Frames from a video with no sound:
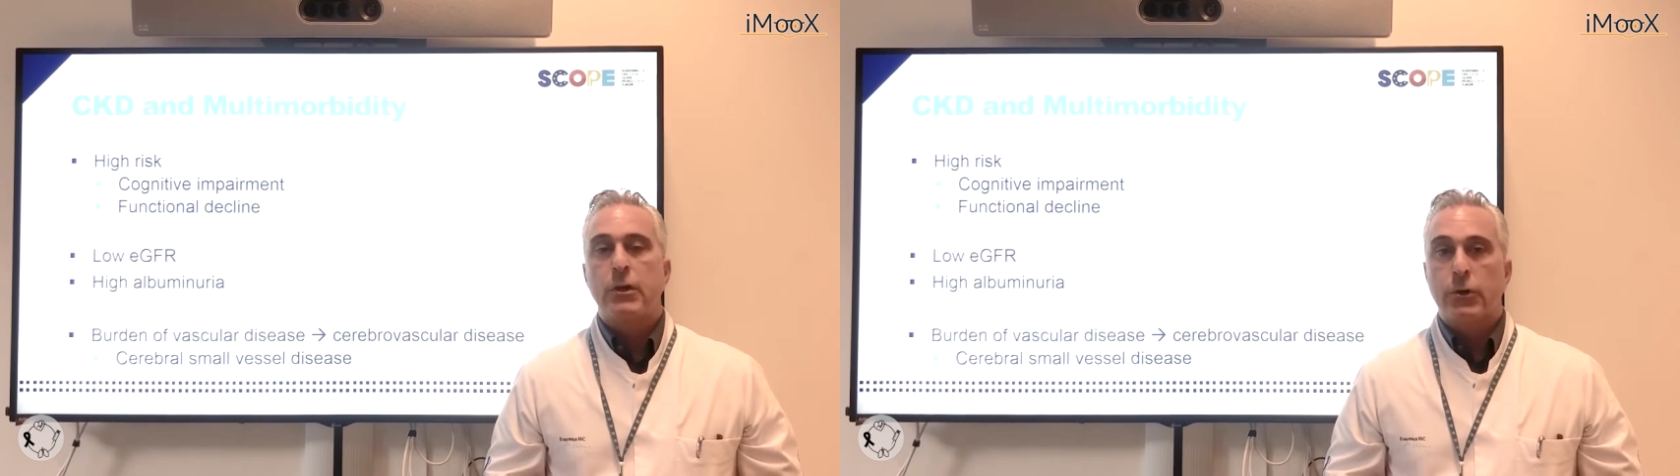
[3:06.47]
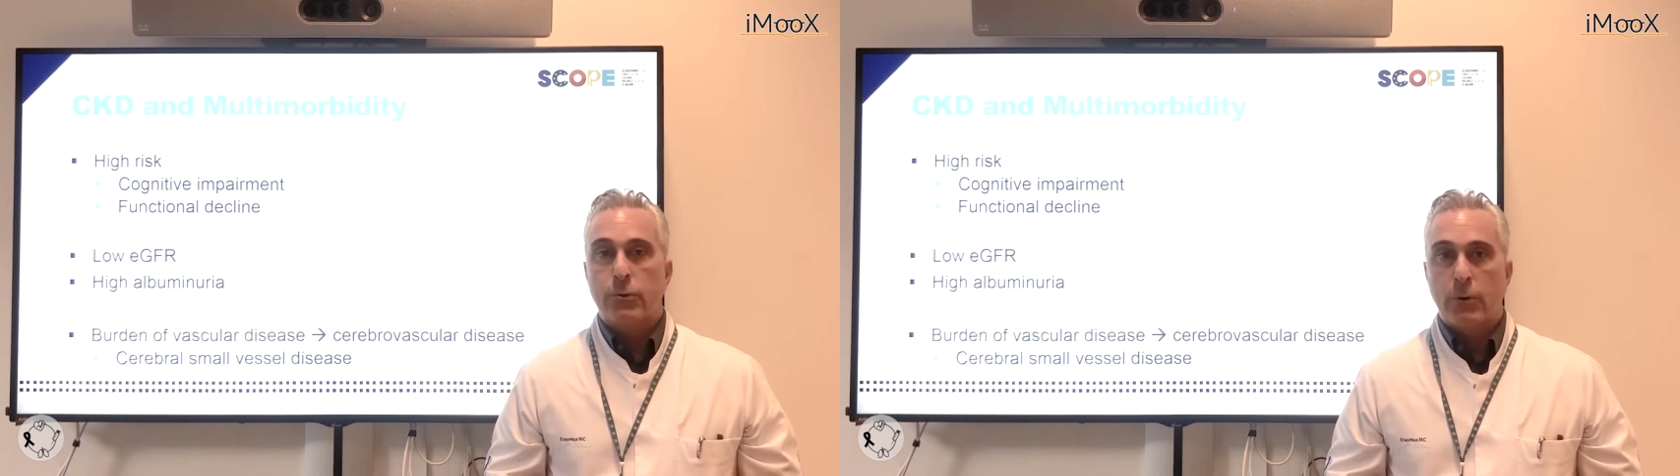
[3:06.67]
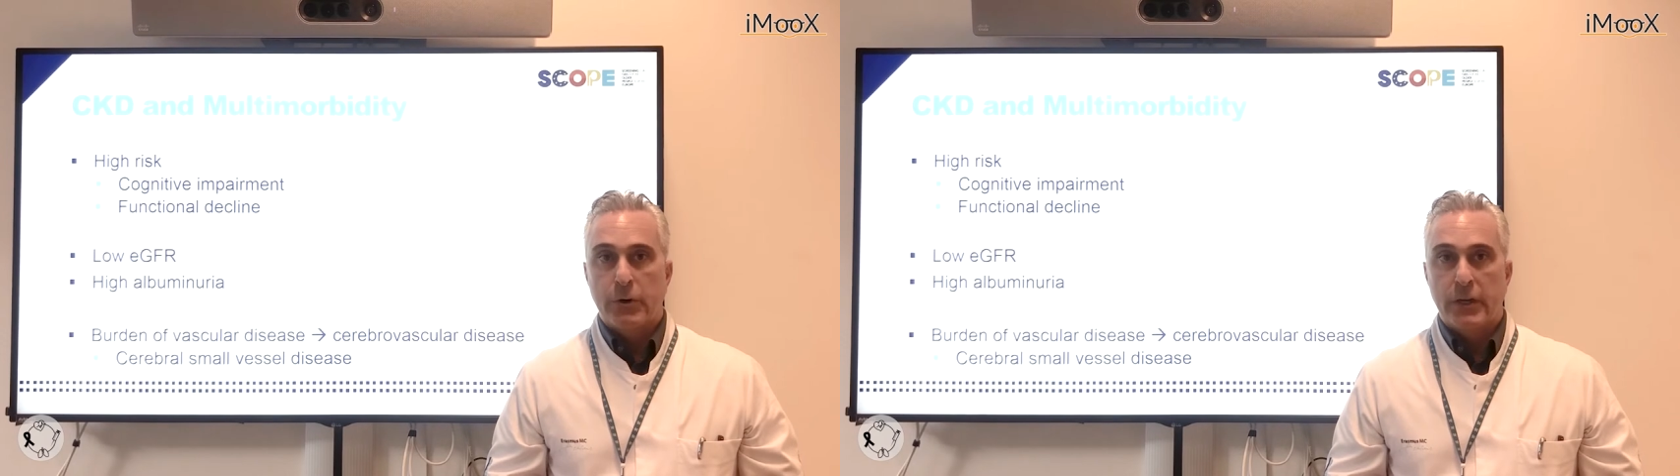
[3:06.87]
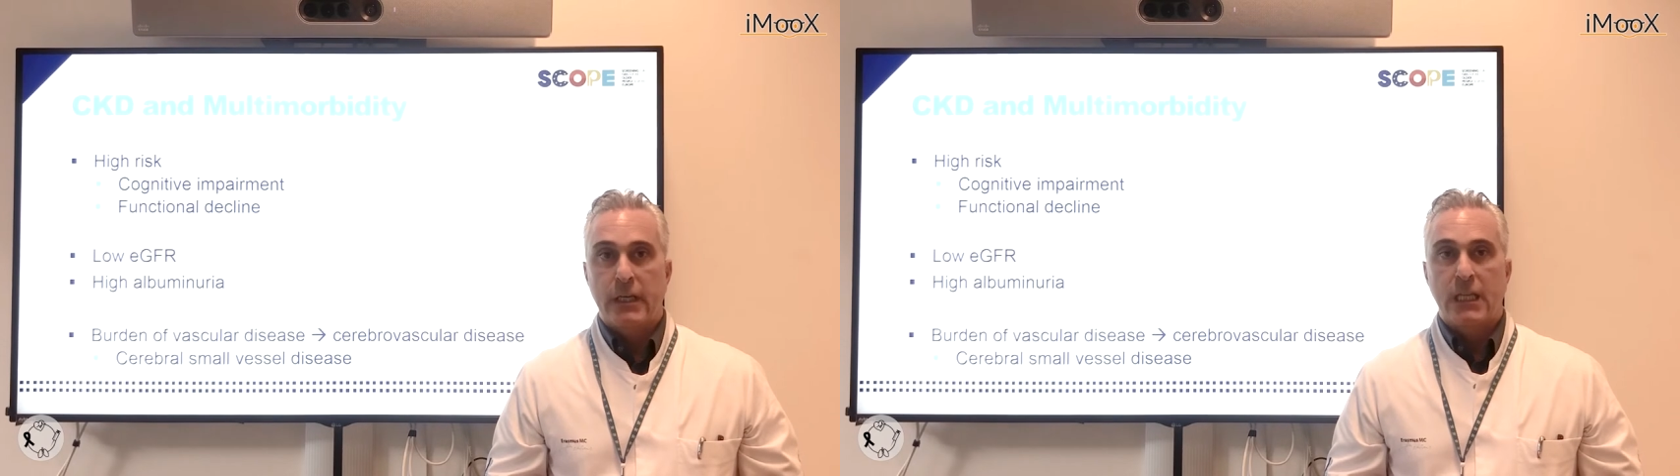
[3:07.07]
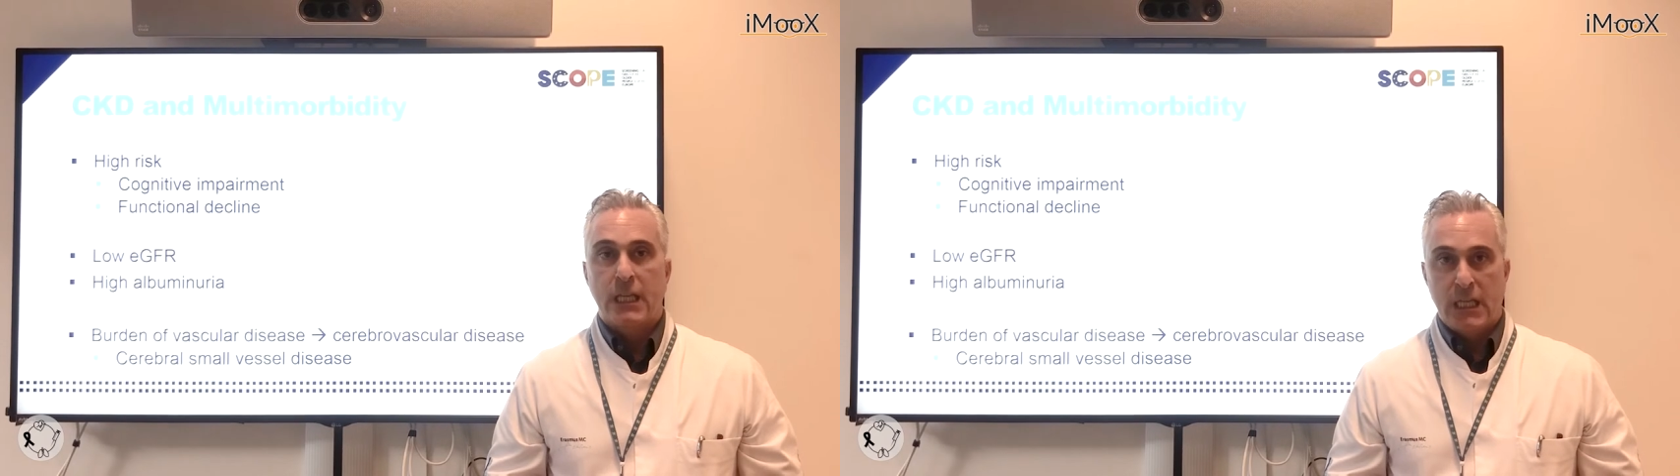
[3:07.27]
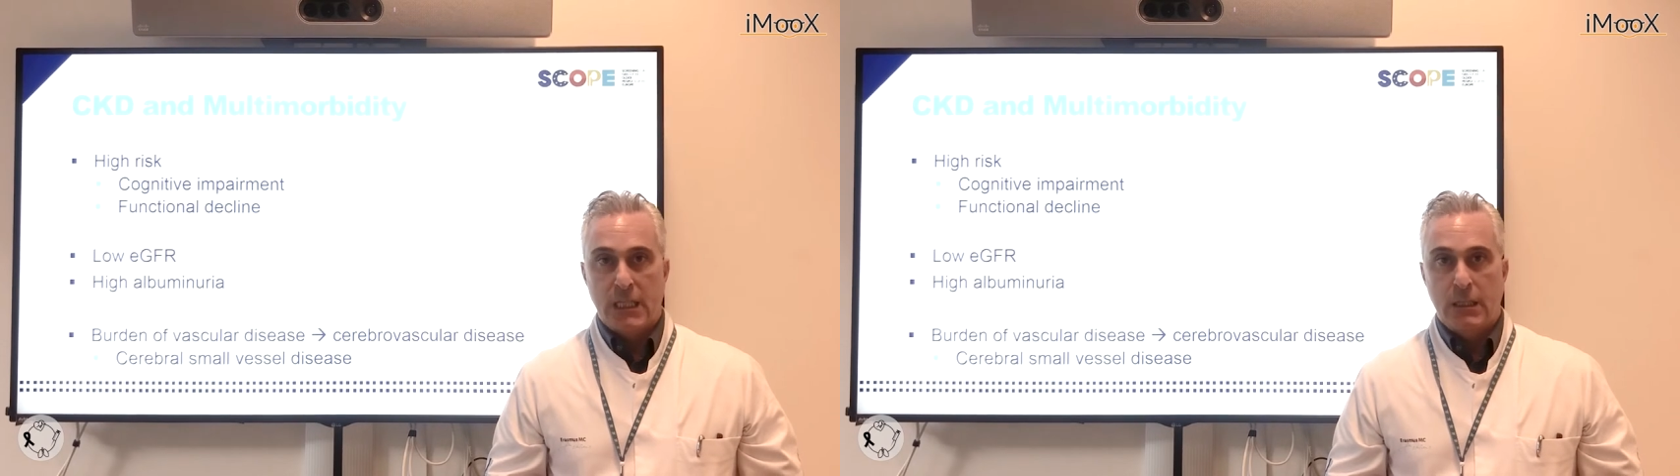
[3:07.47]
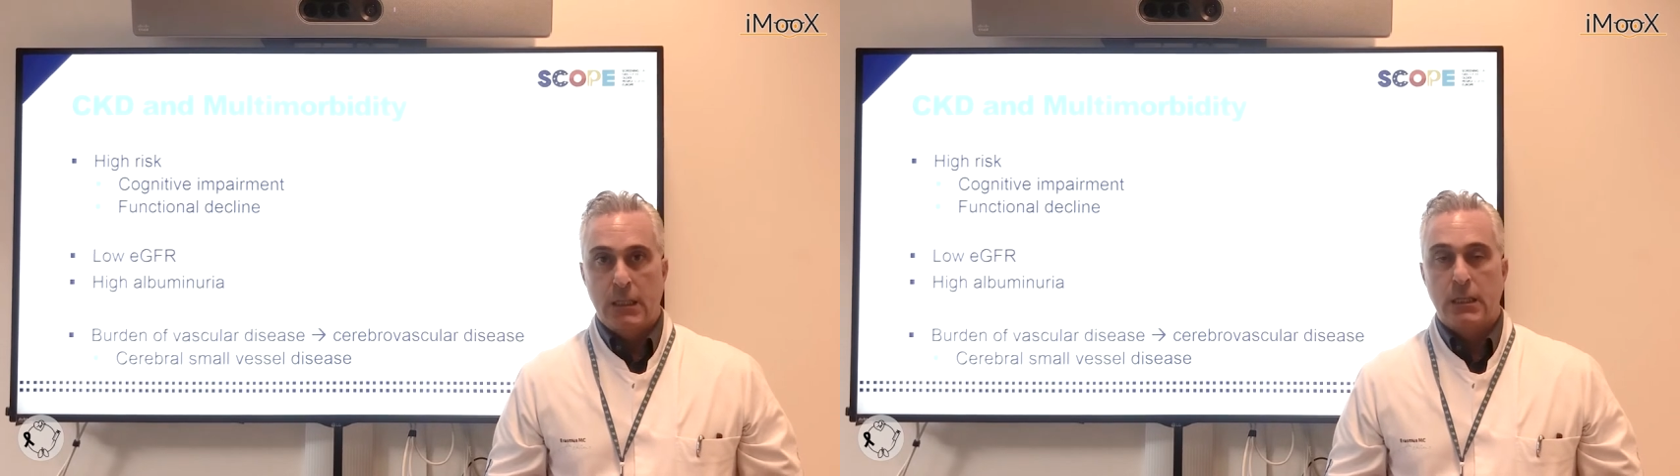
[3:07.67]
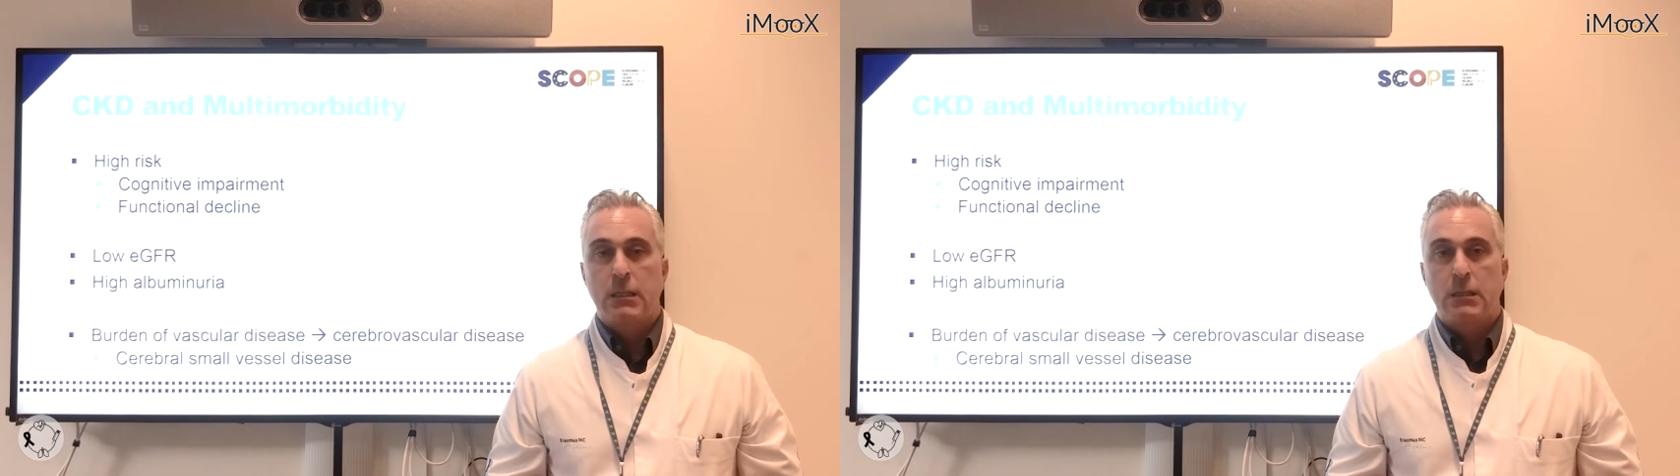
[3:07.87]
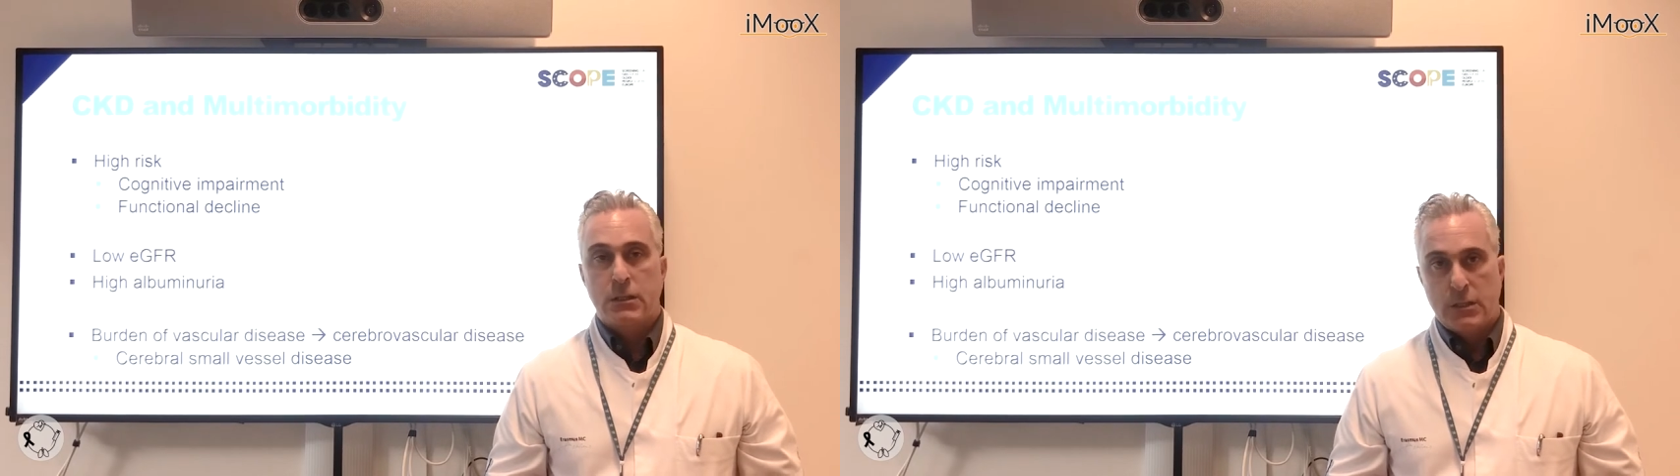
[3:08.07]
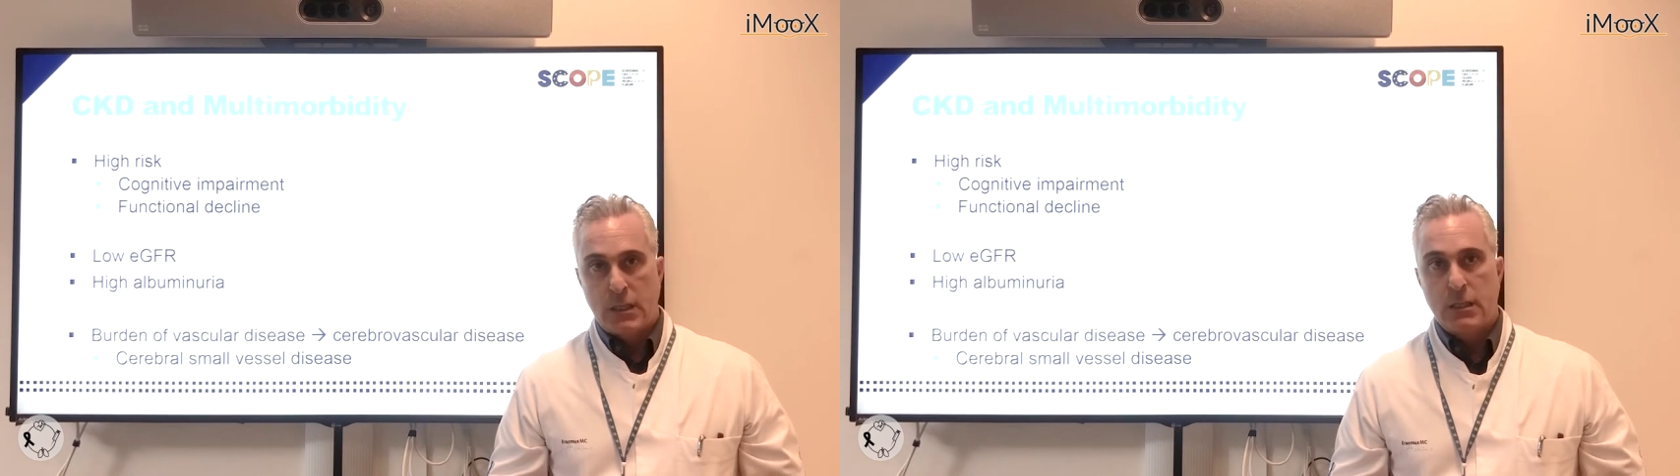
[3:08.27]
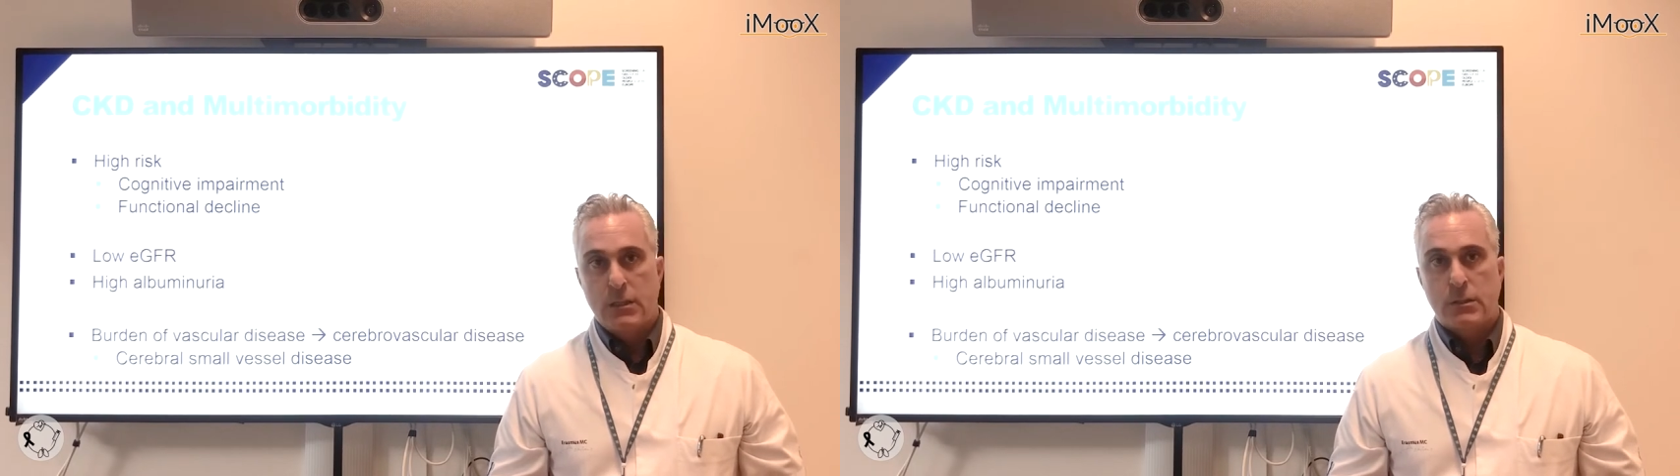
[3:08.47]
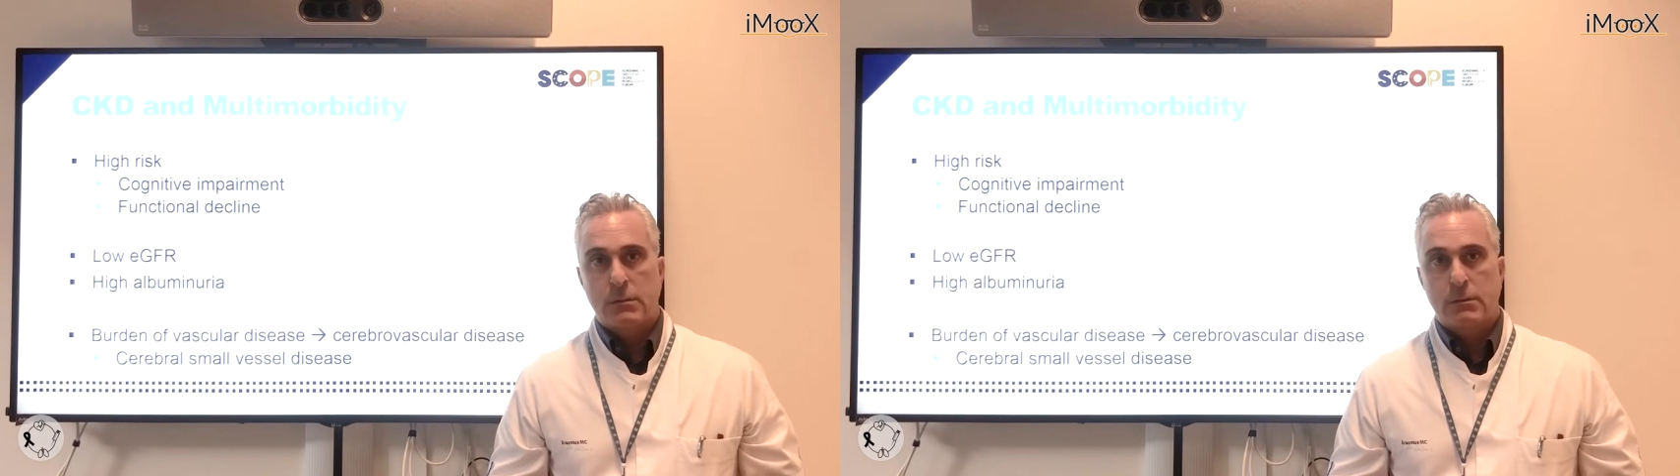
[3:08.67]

chronic kidney disease.